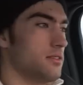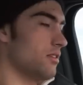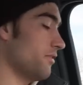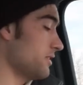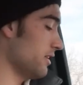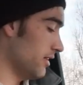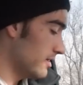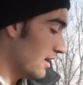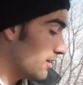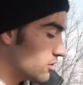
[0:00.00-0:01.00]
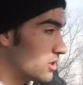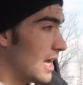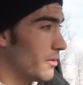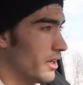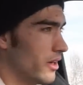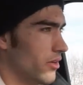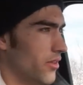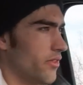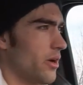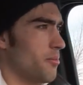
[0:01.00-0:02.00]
soft to the touch. Down here at the very